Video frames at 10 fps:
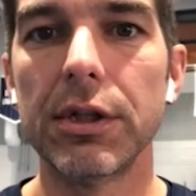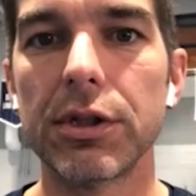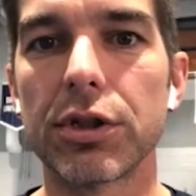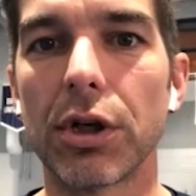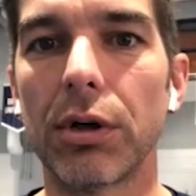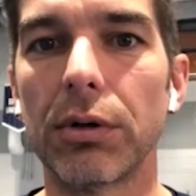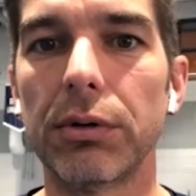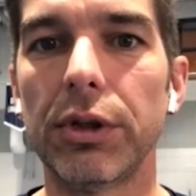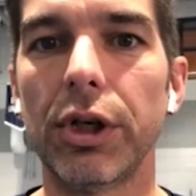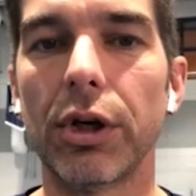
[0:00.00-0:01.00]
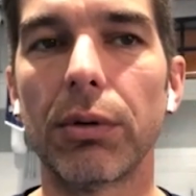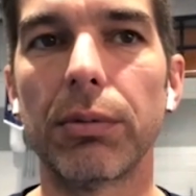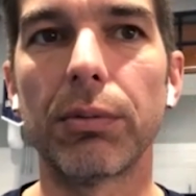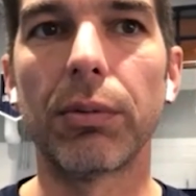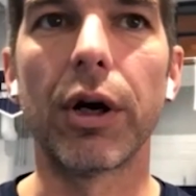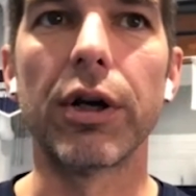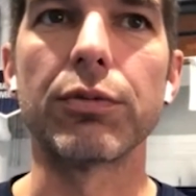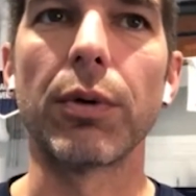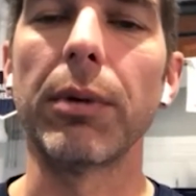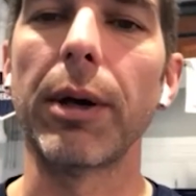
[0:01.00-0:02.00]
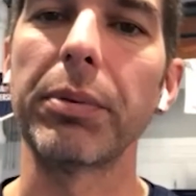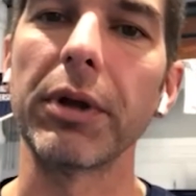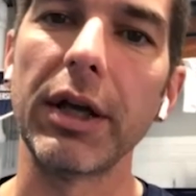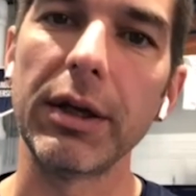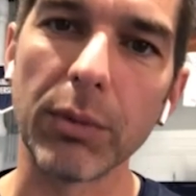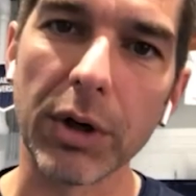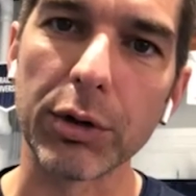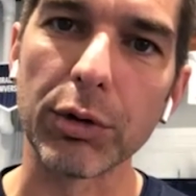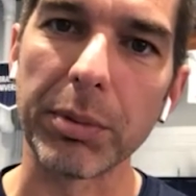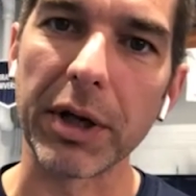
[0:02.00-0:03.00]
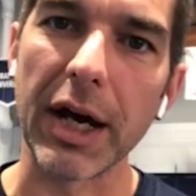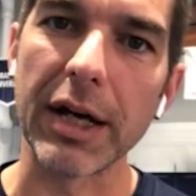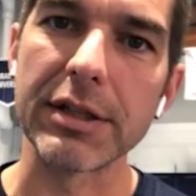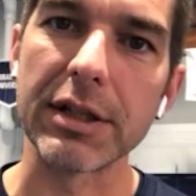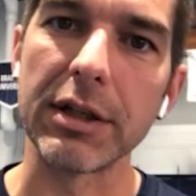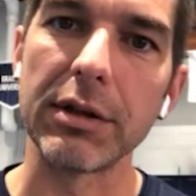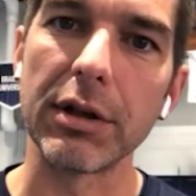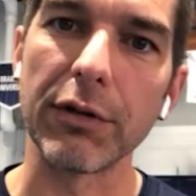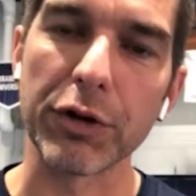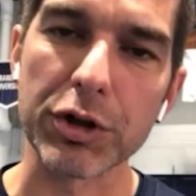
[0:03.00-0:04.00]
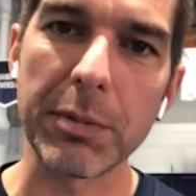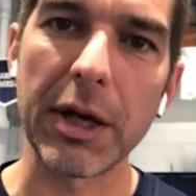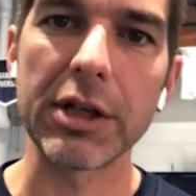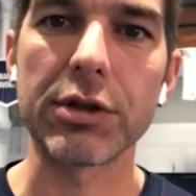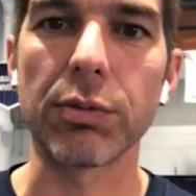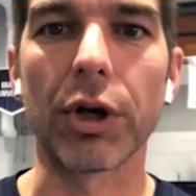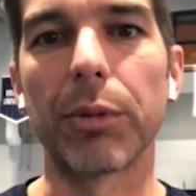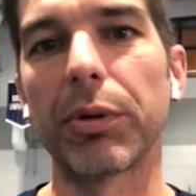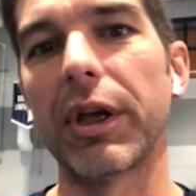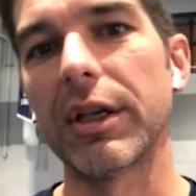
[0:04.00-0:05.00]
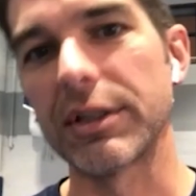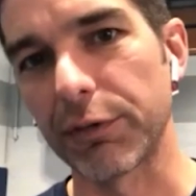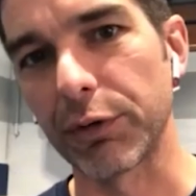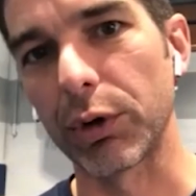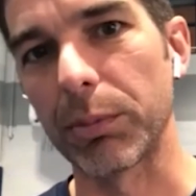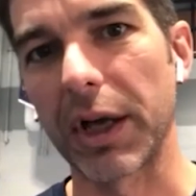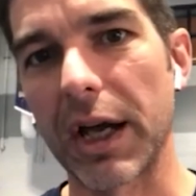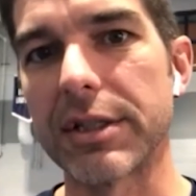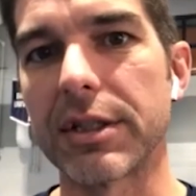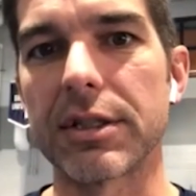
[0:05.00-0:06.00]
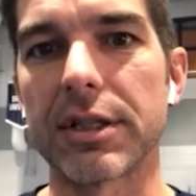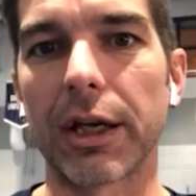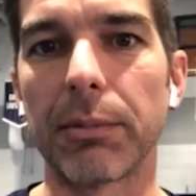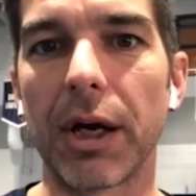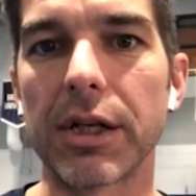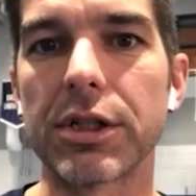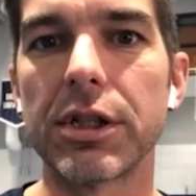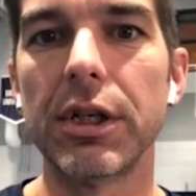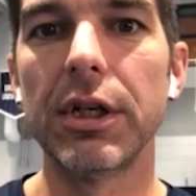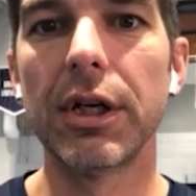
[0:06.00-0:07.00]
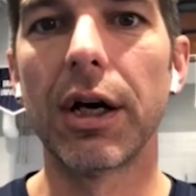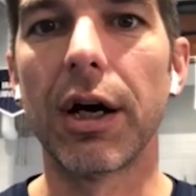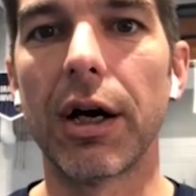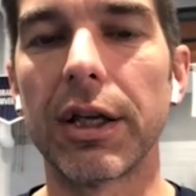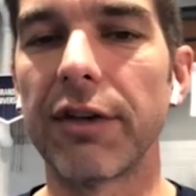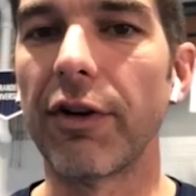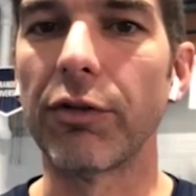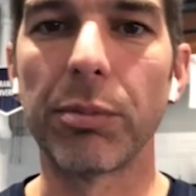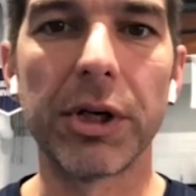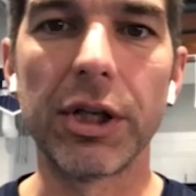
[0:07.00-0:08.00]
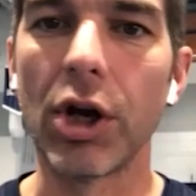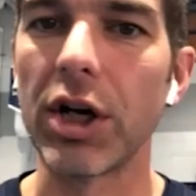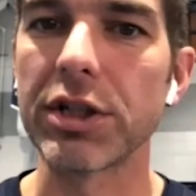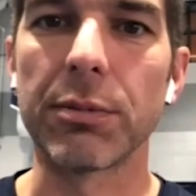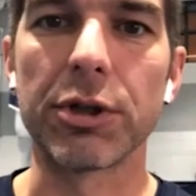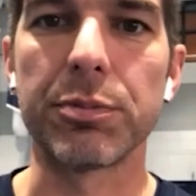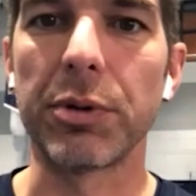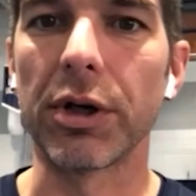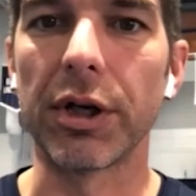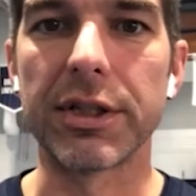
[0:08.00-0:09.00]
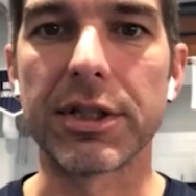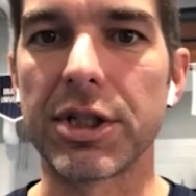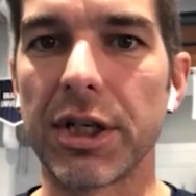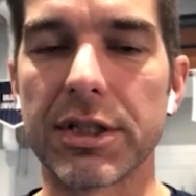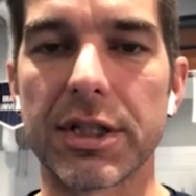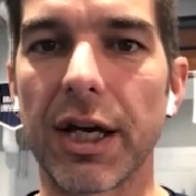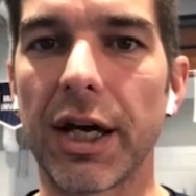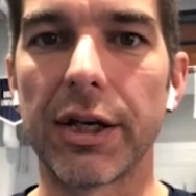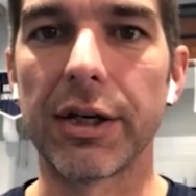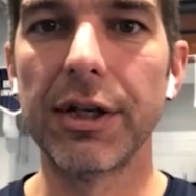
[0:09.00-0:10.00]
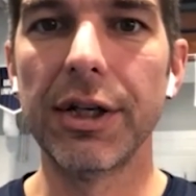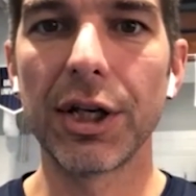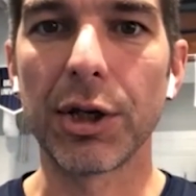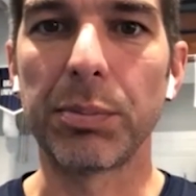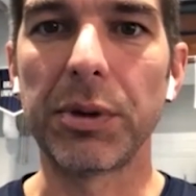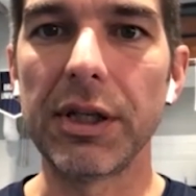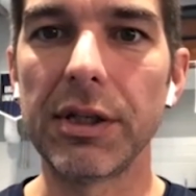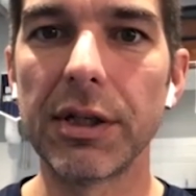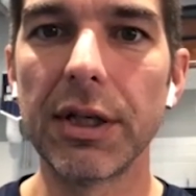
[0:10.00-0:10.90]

So, you know, whereas we might play one group of guys in the first match, we're going to play a different group of guys in the second match. Give everybody an awesome experience, a chance to kind of compete.